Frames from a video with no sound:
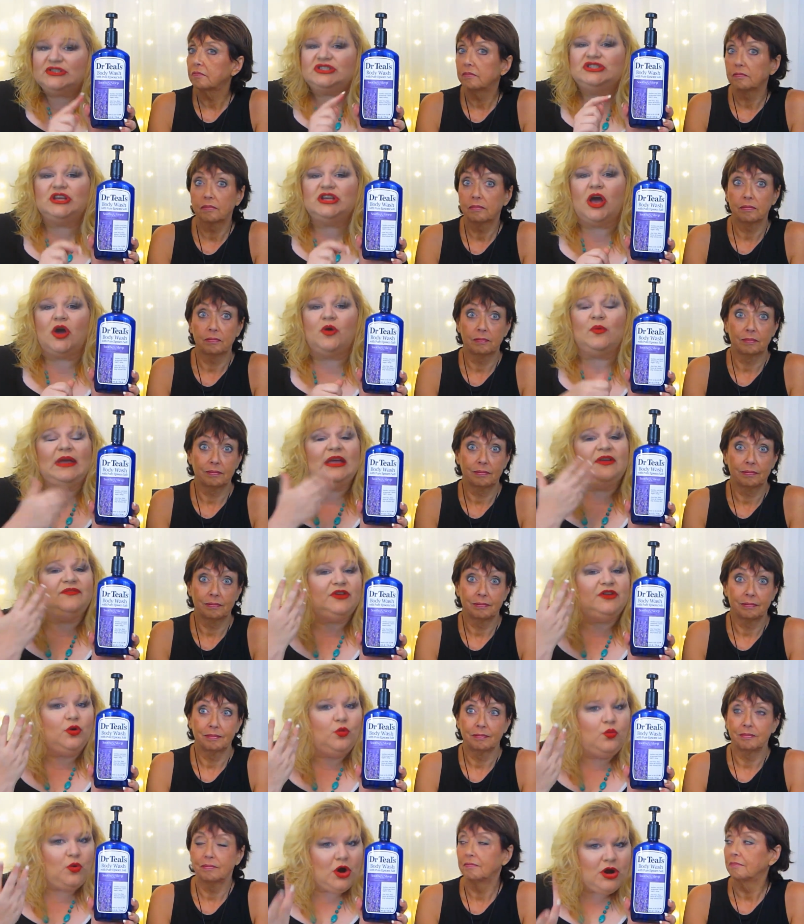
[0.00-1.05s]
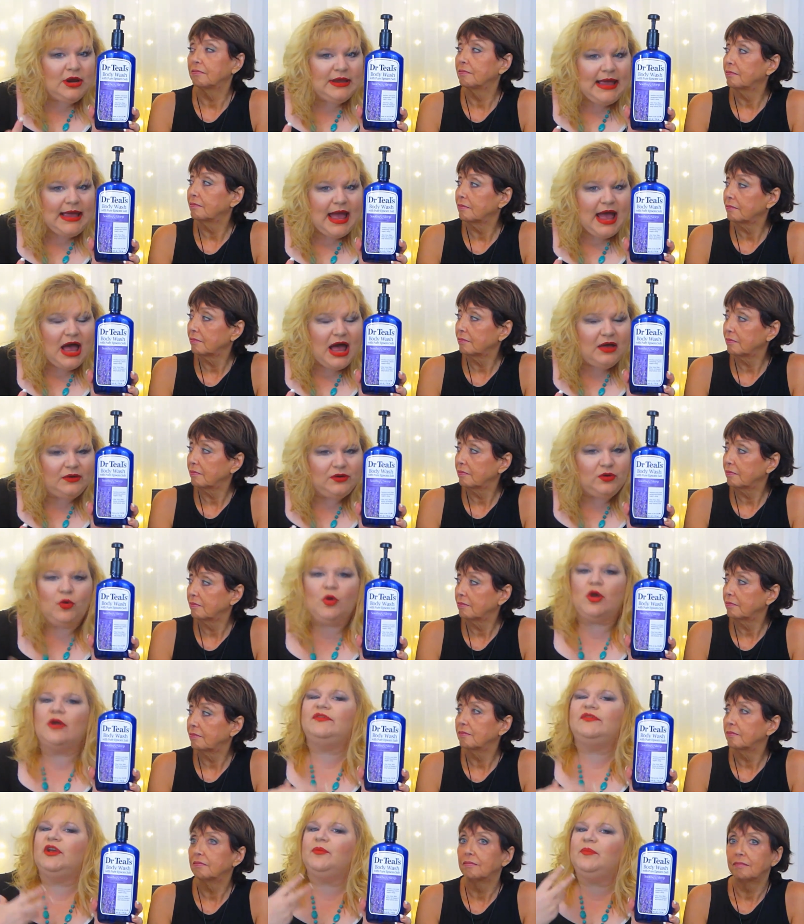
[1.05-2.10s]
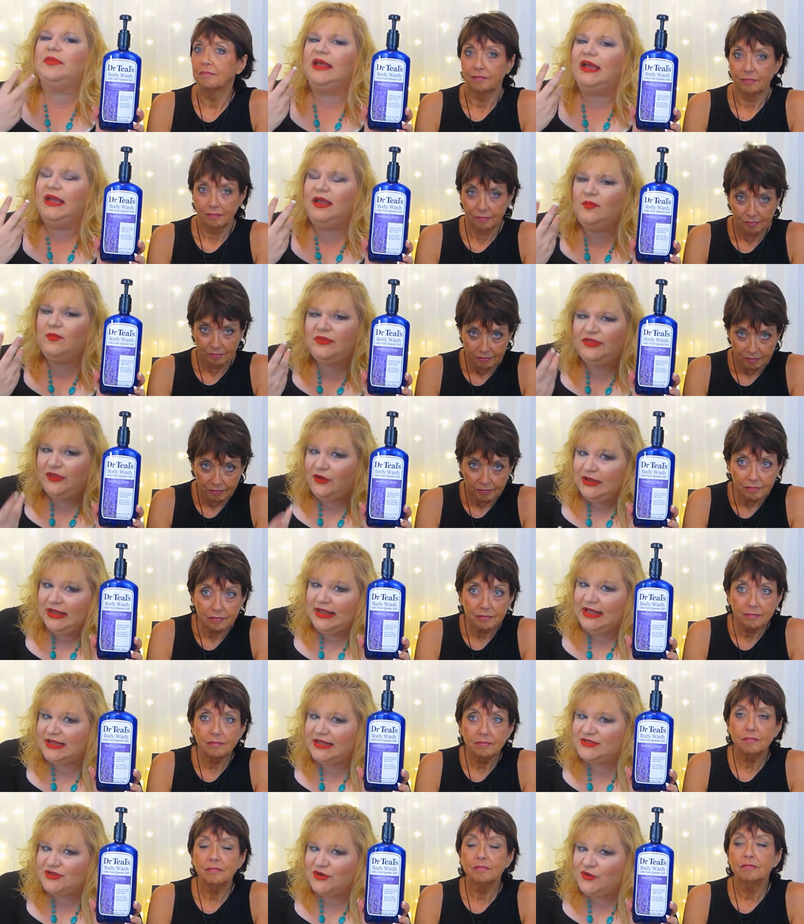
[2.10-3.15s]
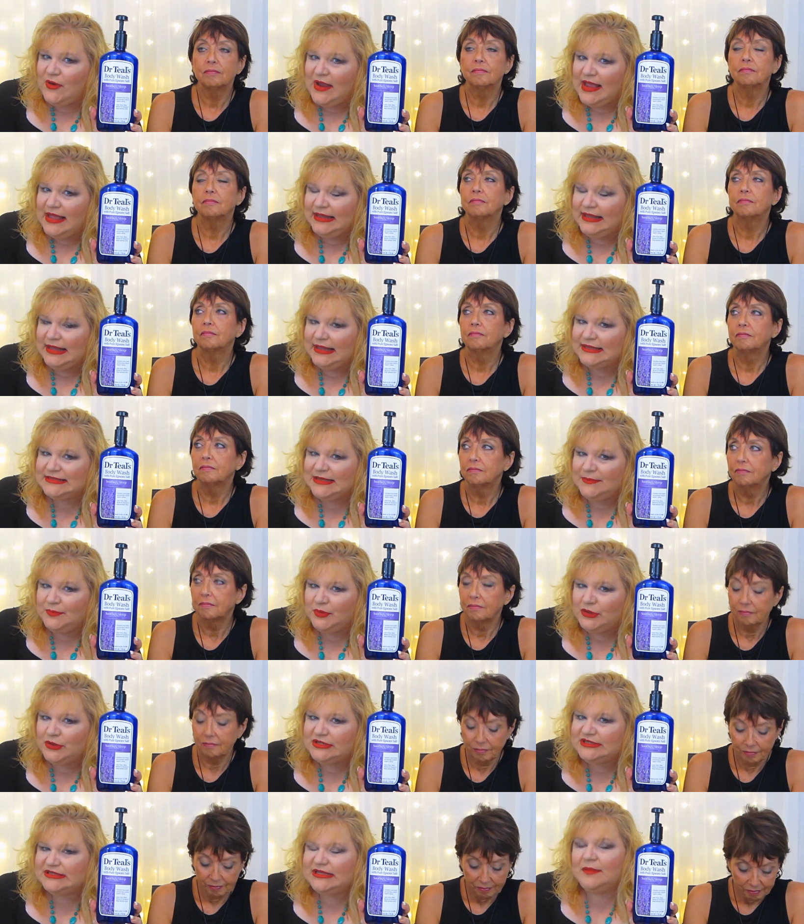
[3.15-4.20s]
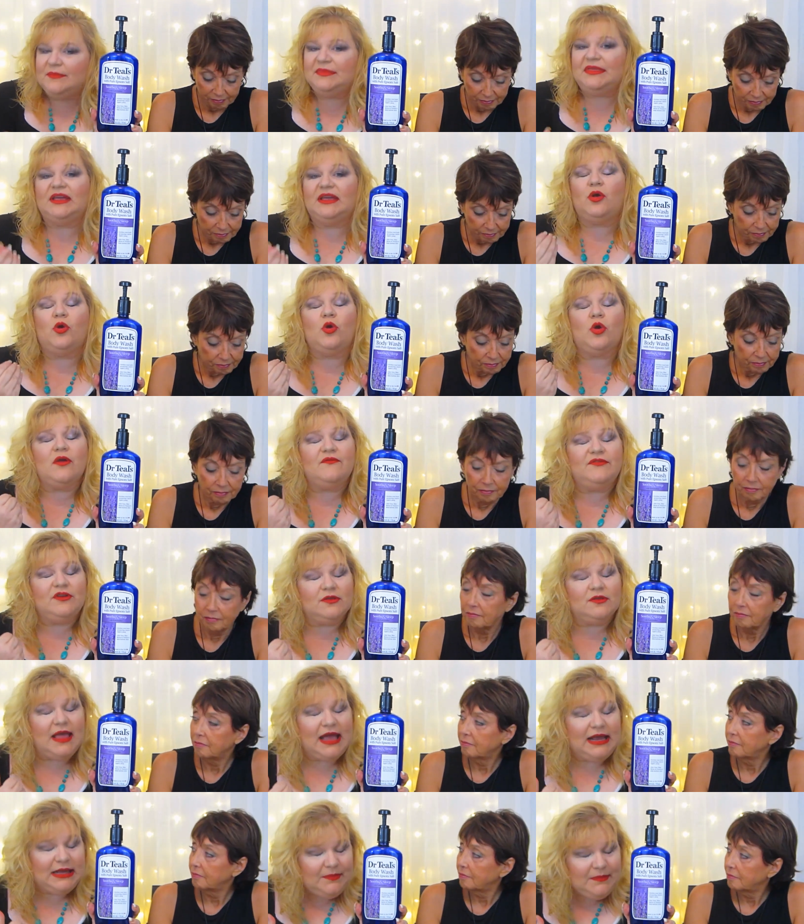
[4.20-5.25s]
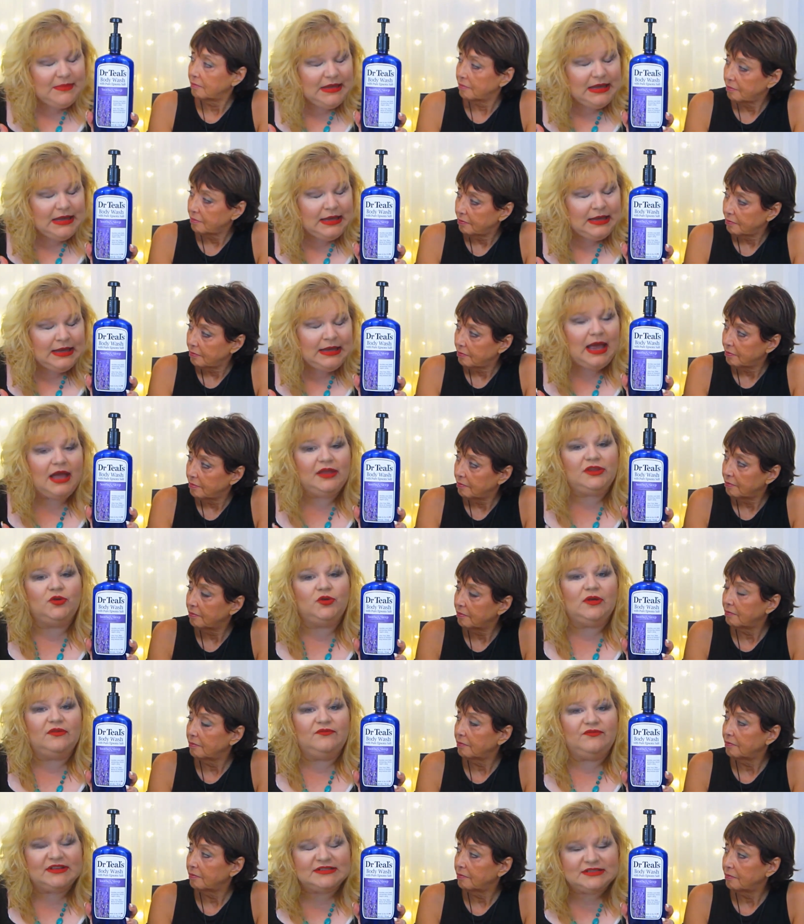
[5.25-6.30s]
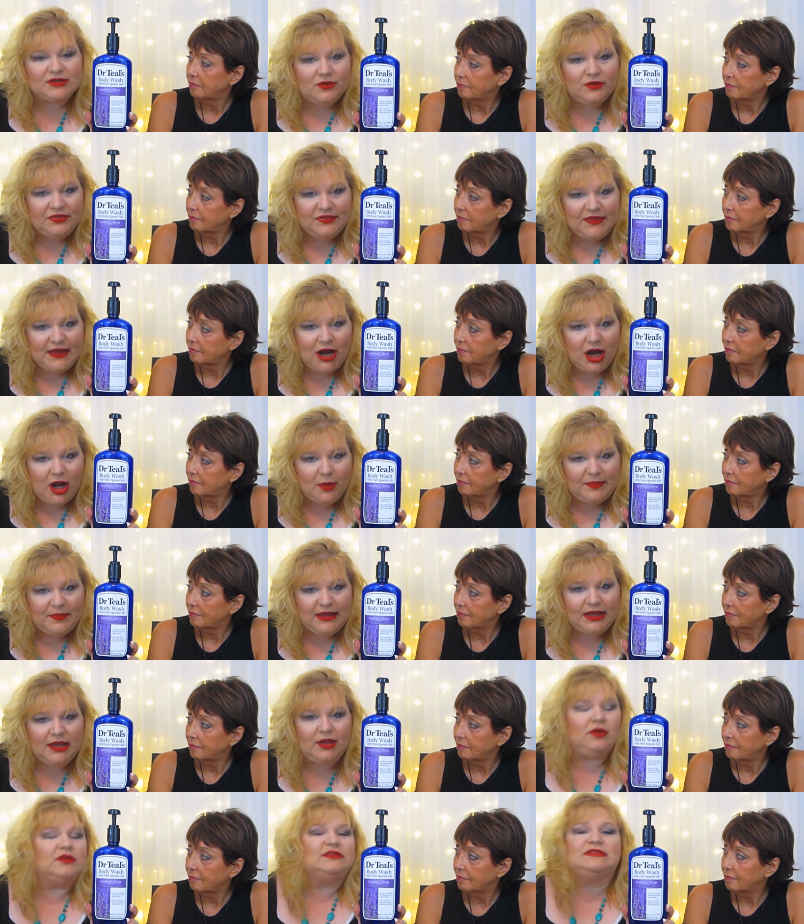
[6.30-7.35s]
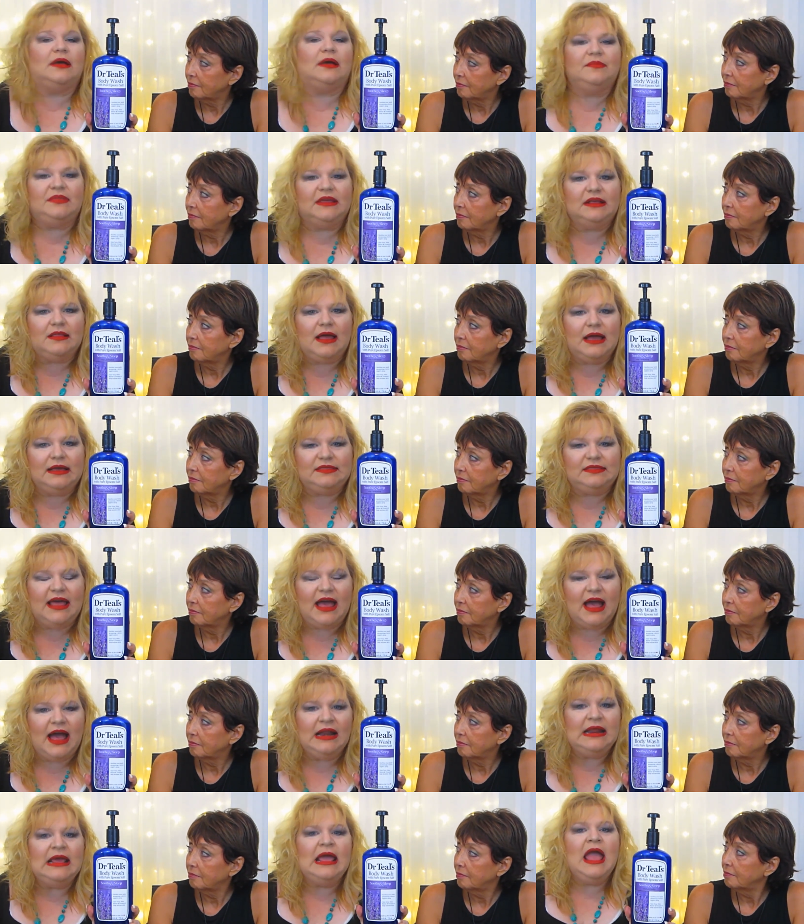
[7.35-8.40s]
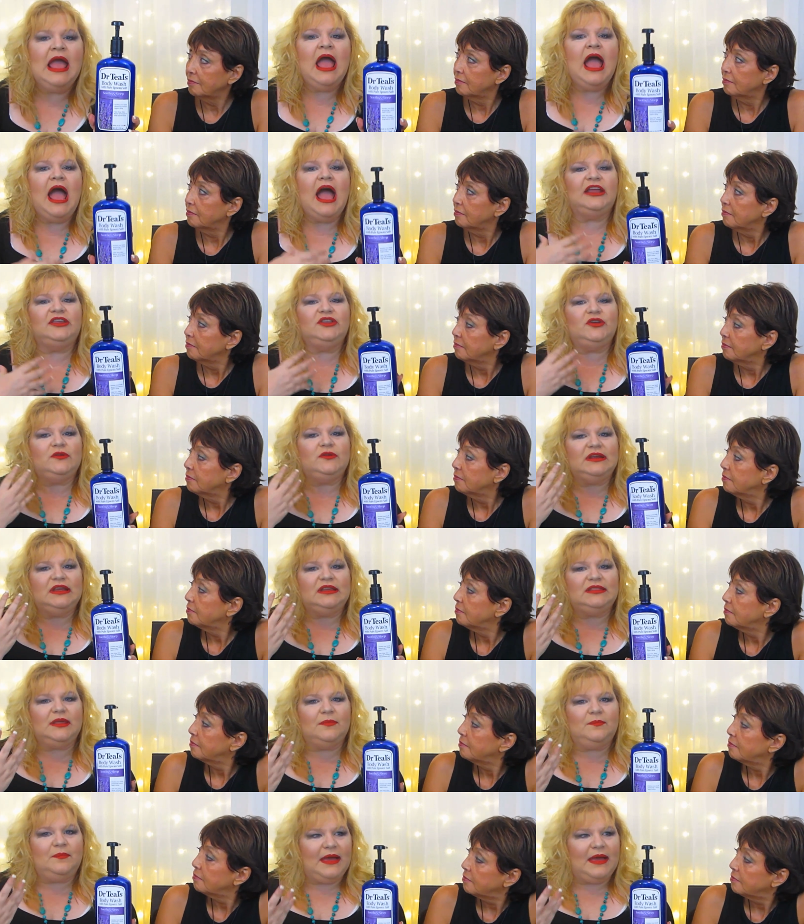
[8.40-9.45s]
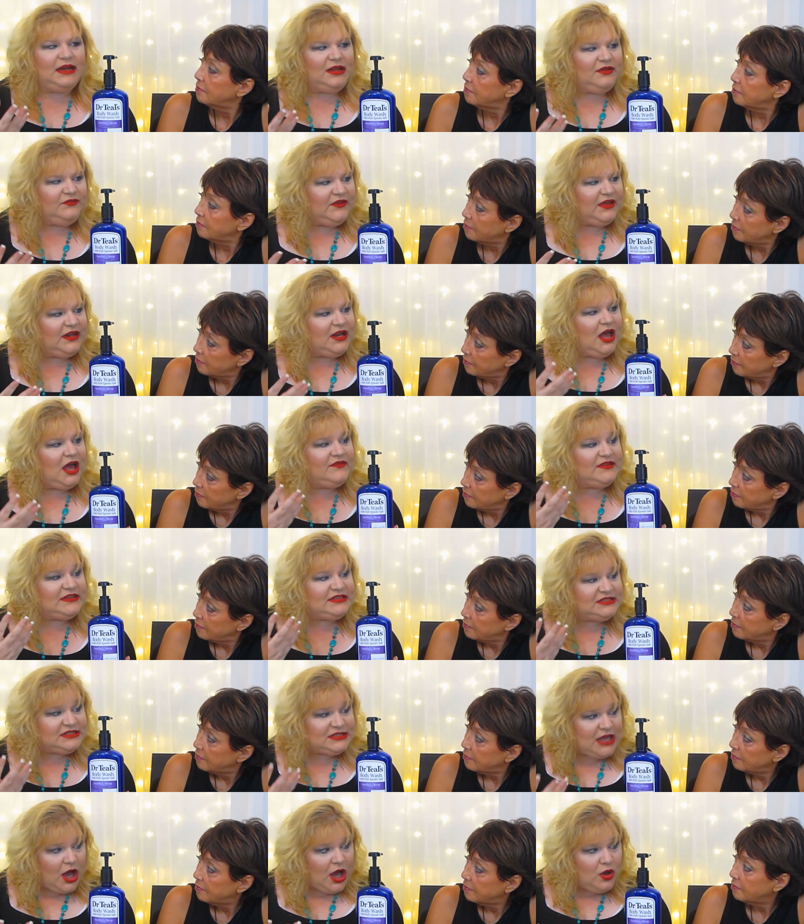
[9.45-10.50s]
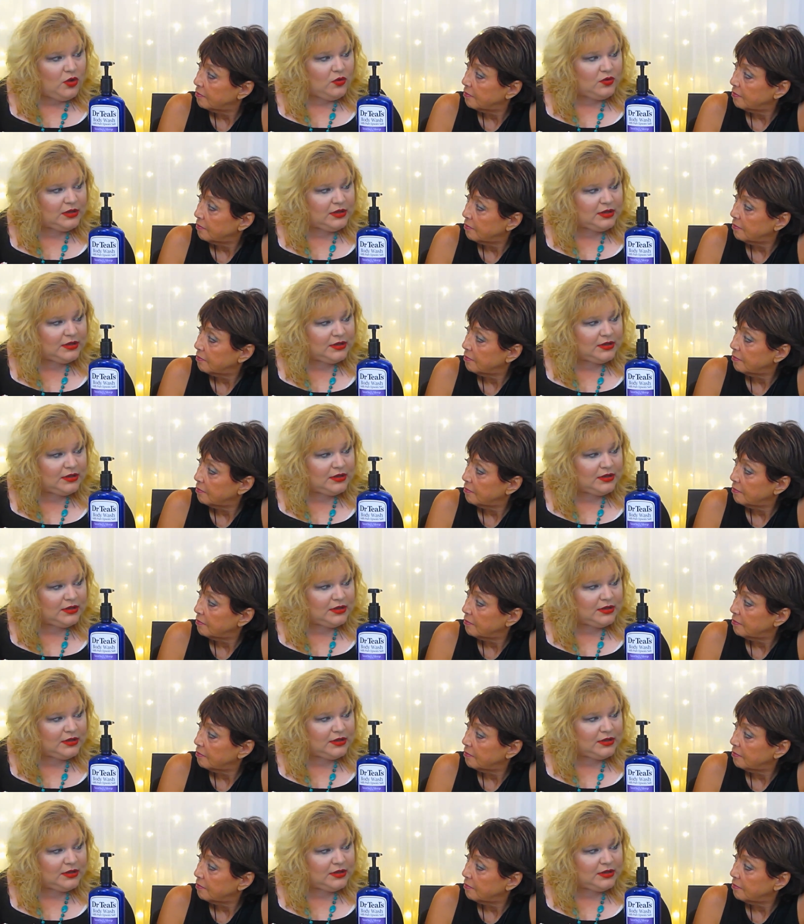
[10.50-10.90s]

Speaker 1: So if you work out, or if you're playing with your kids or grandkids and pull something, or if you're like me and you're in physical therapy or something like that, and you need the benefit of a soak,